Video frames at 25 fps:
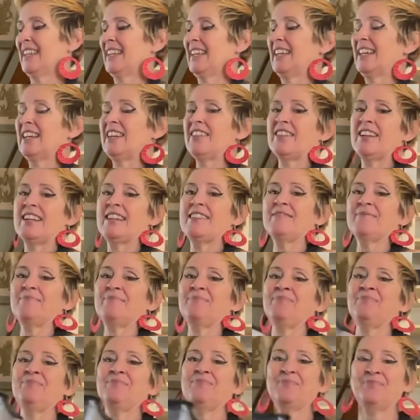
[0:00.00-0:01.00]
All right,
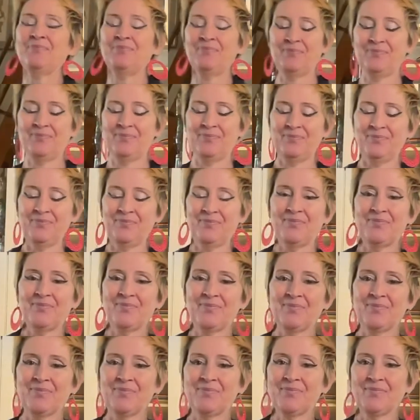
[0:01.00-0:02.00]
let's
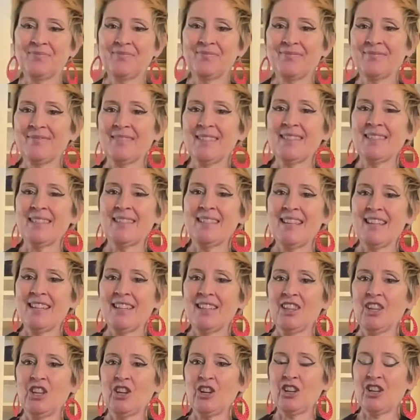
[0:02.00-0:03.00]
take a
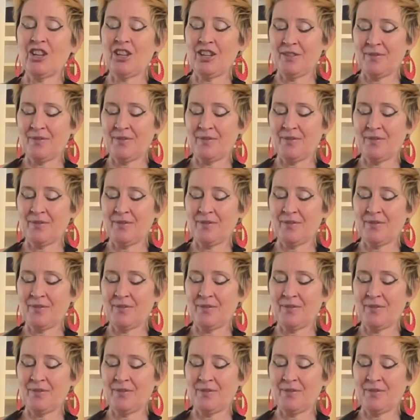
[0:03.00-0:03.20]
look.